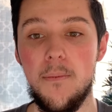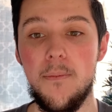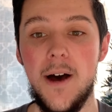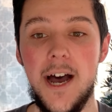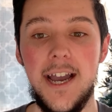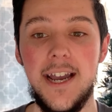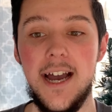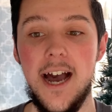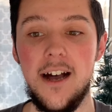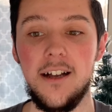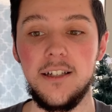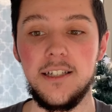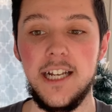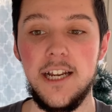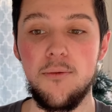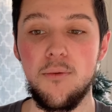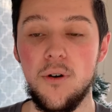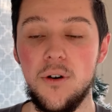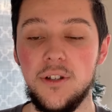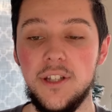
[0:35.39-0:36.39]
by Holiday
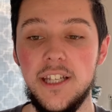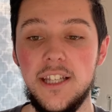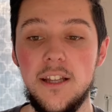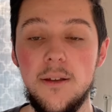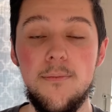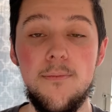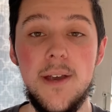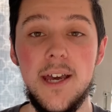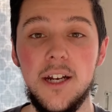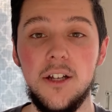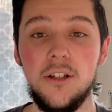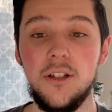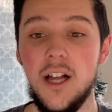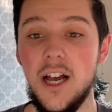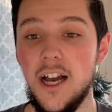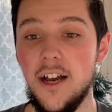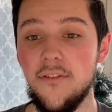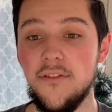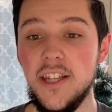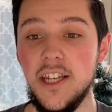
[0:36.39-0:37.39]
World in the middle
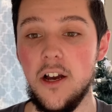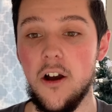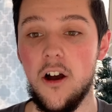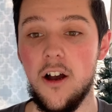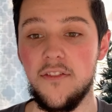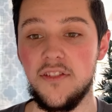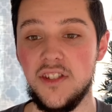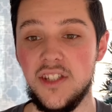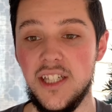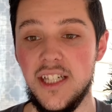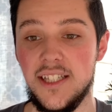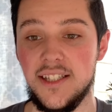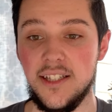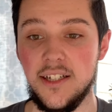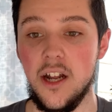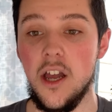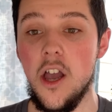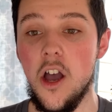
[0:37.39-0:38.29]
of the off season.